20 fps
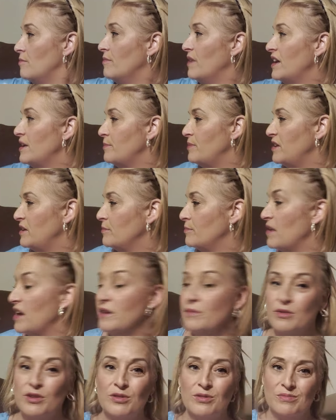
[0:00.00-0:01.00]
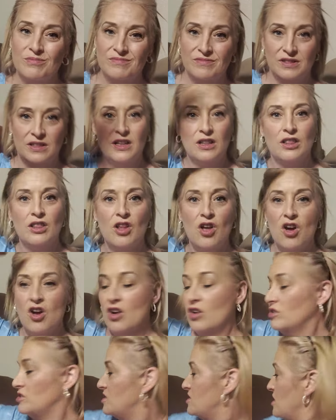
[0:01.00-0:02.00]
Bada bing, bada boom.
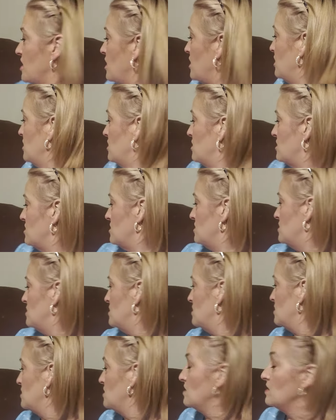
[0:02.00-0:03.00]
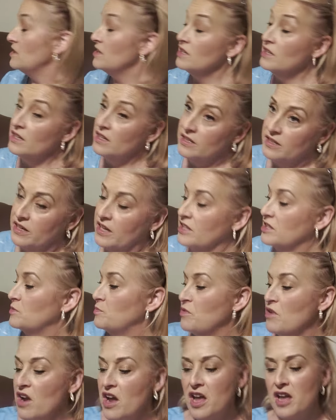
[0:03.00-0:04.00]
Long stake.
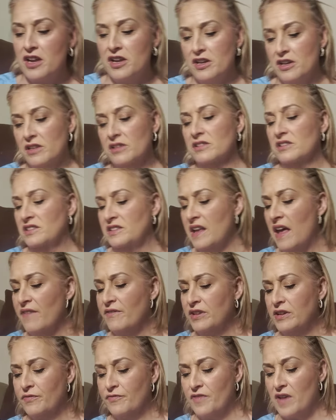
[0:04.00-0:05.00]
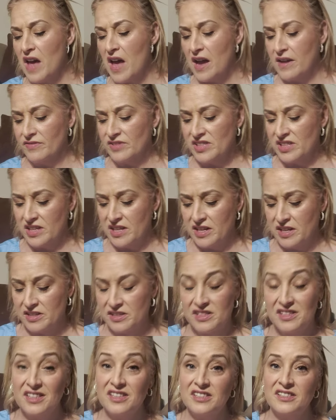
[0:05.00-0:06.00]
Next product, 75
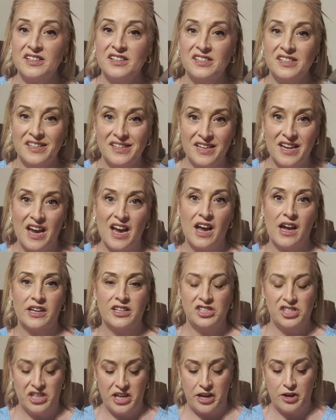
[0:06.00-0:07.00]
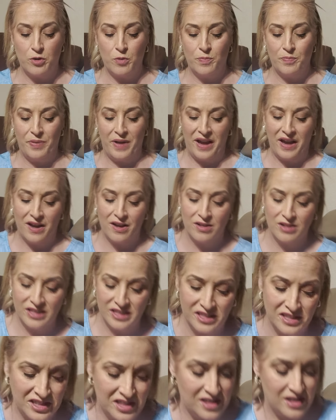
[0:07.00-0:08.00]
cents. This is an eyeshadow
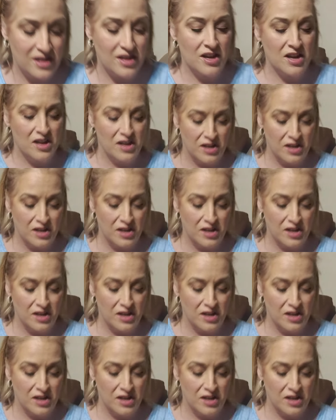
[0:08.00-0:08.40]
palette